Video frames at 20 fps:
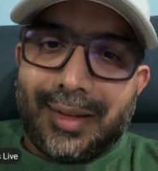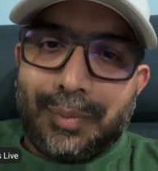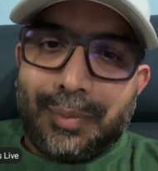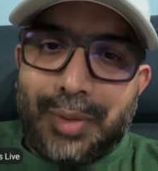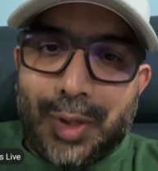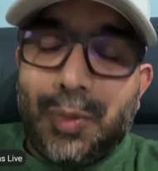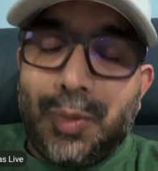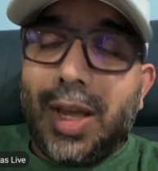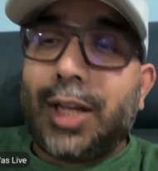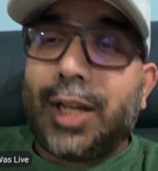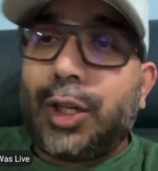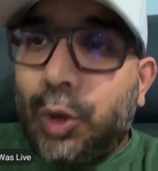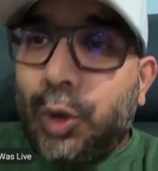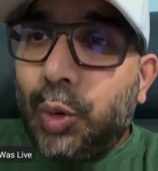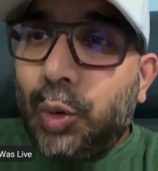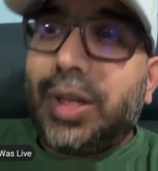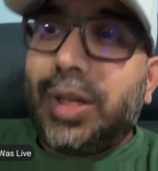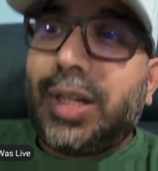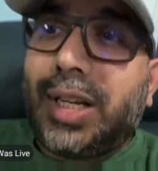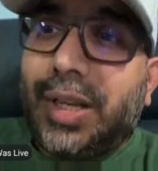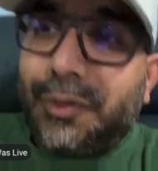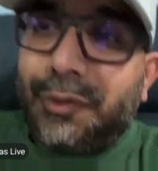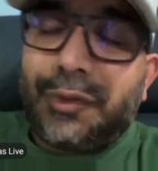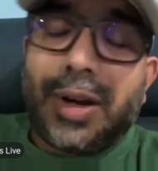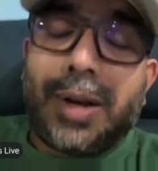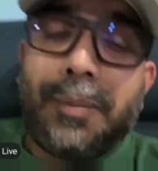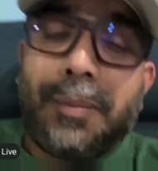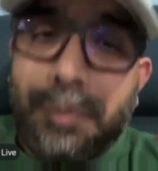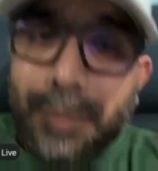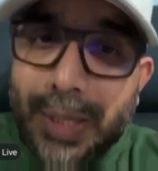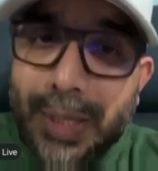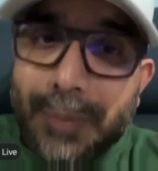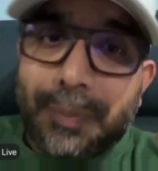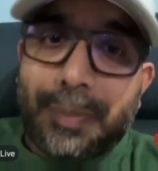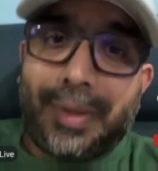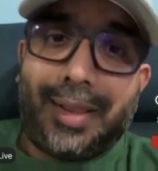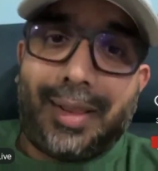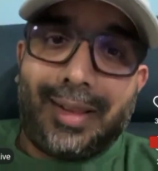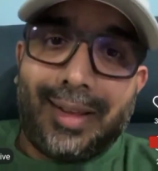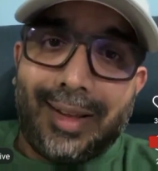Because we are two different
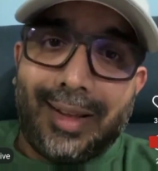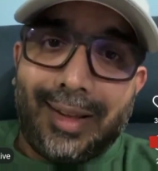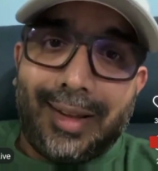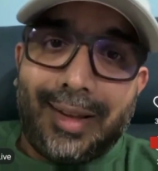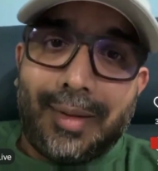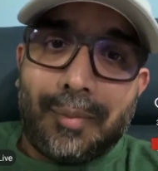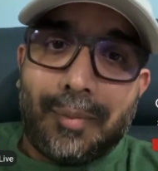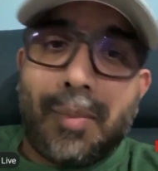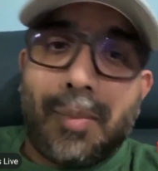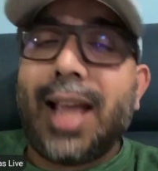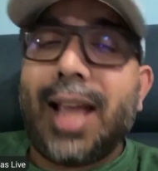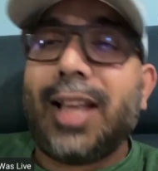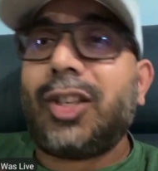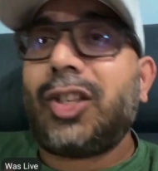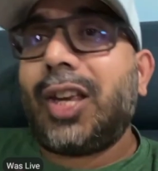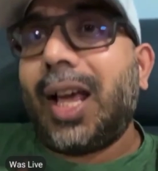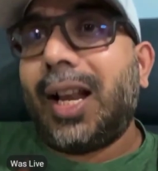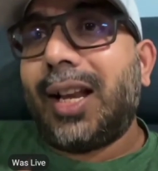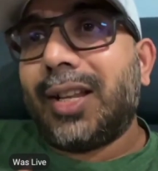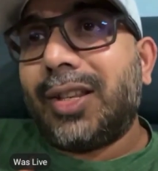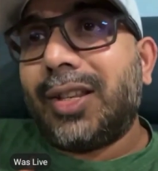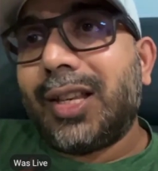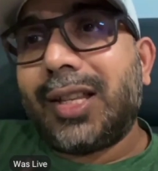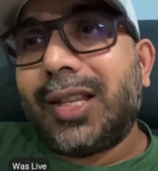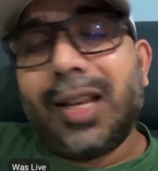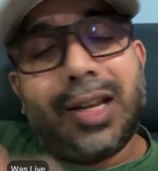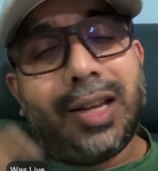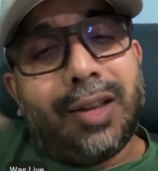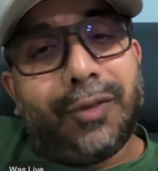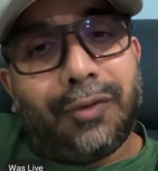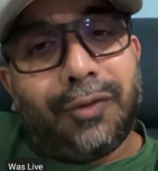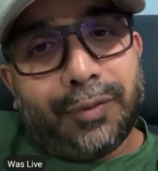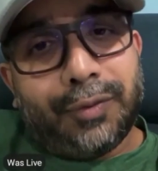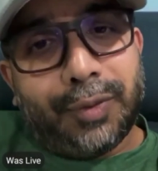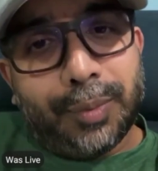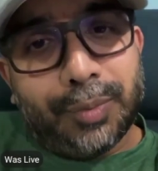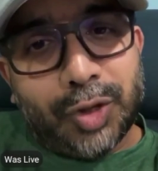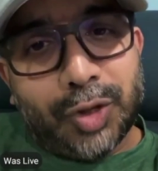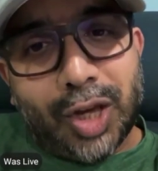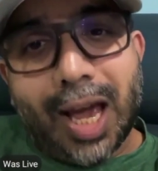people. My challenges are different
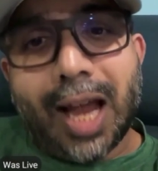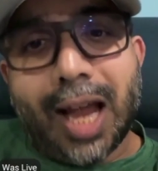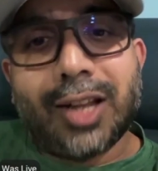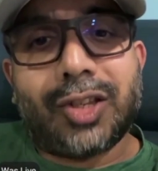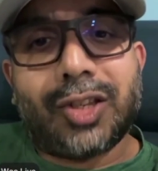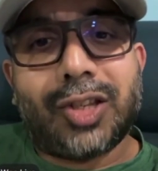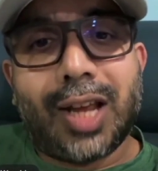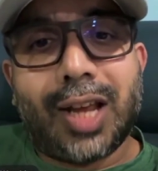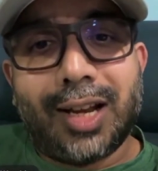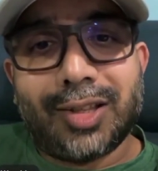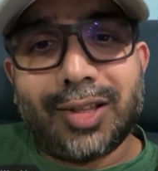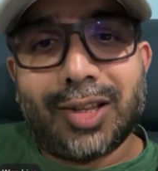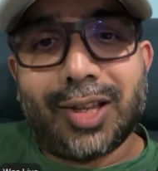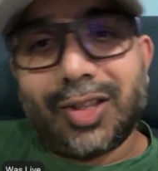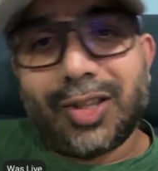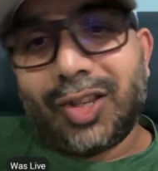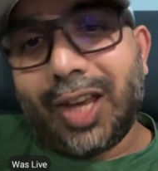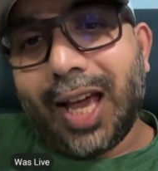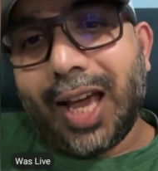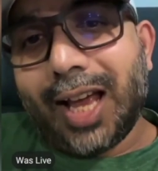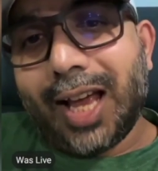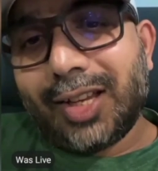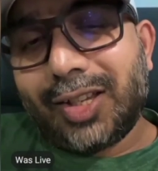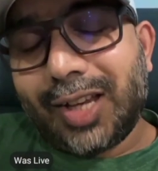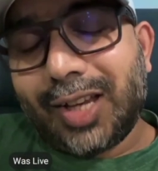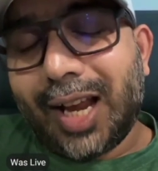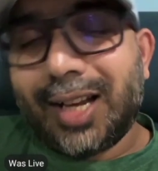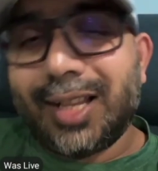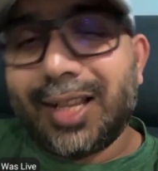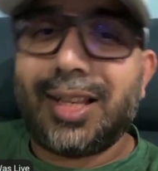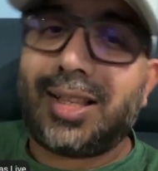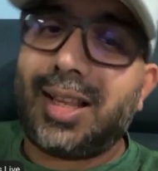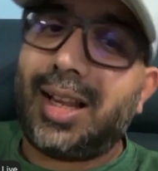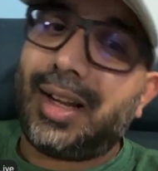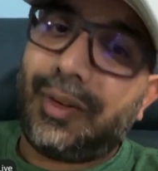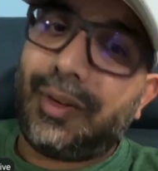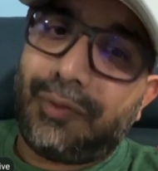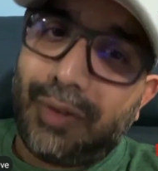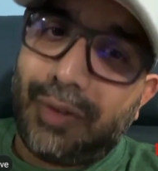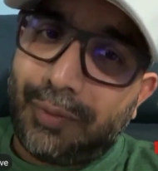from JR's challenges. JR's challenges are
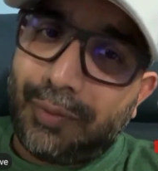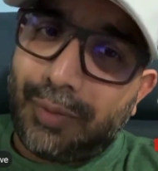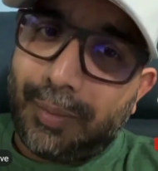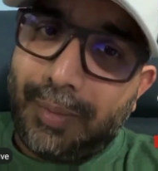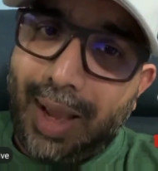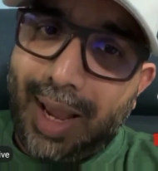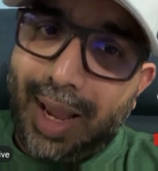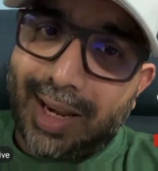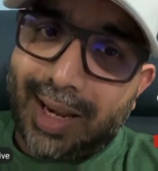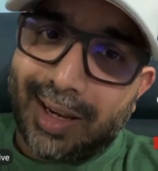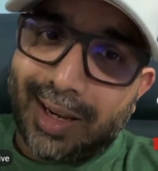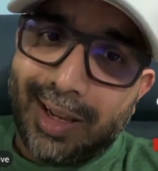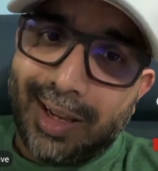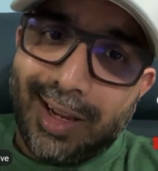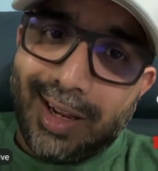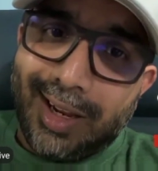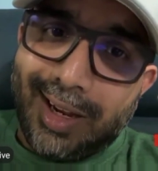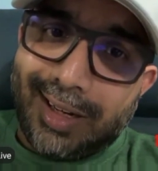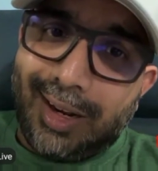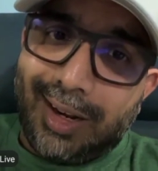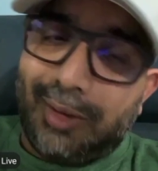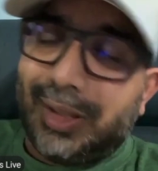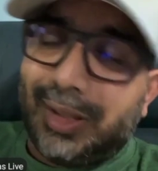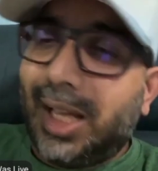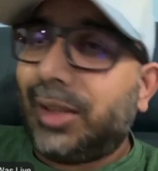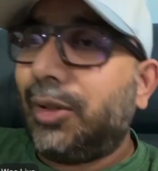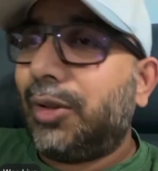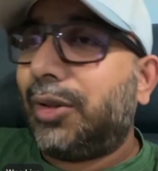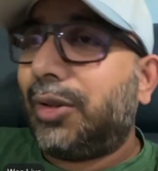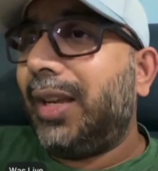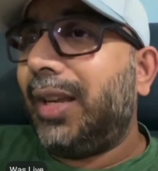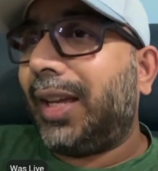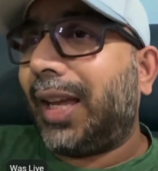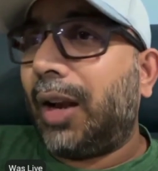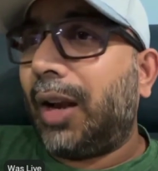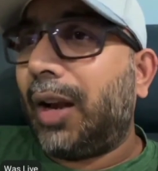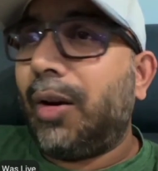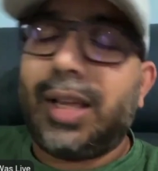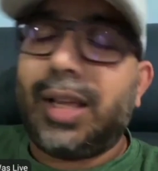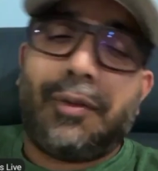different from mine. Now, Dato Sri
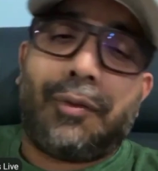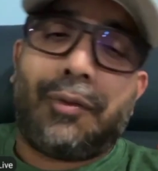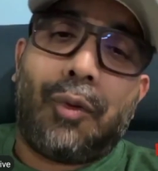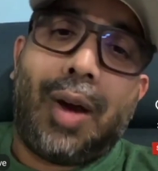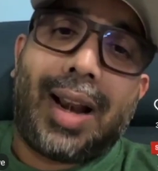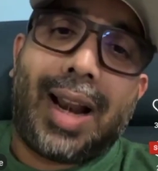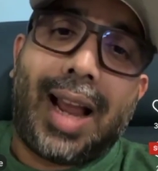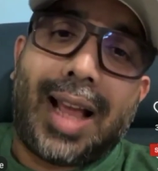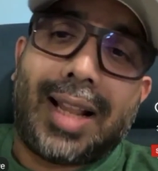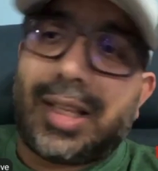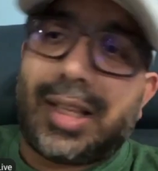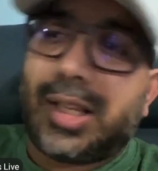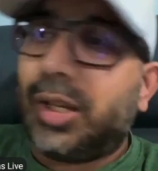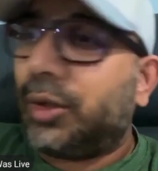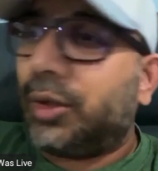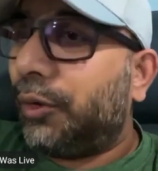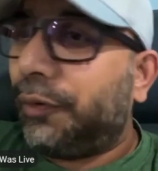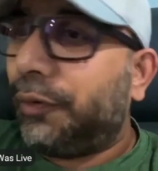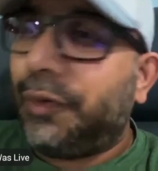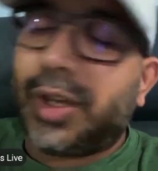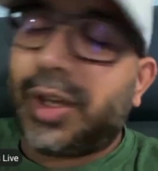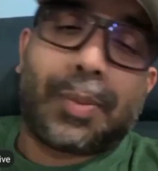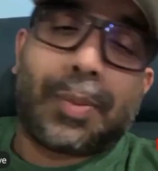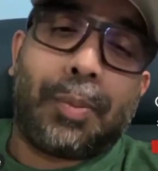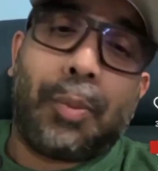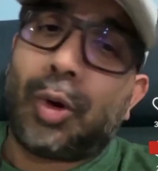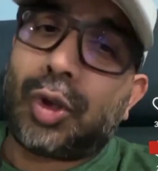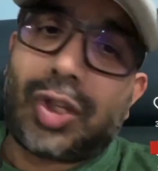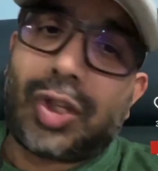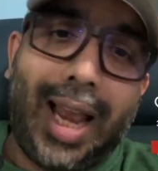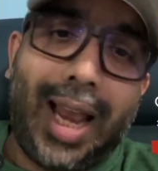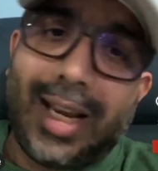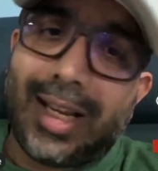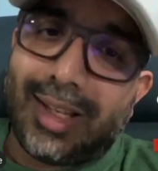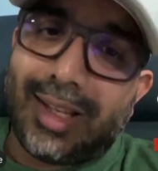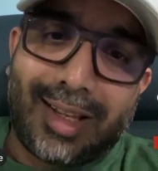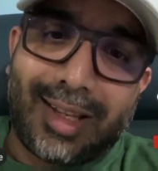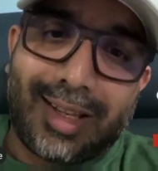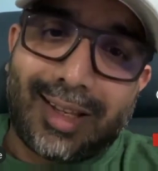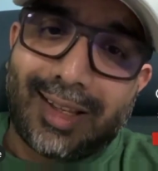cannot give one answer to fix both
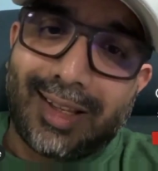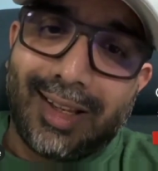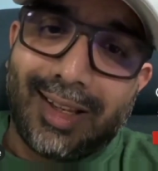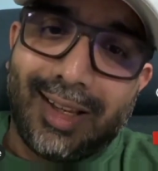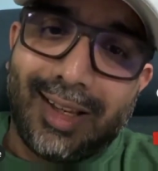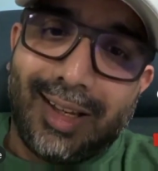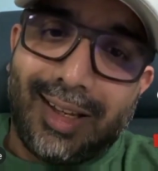challenges.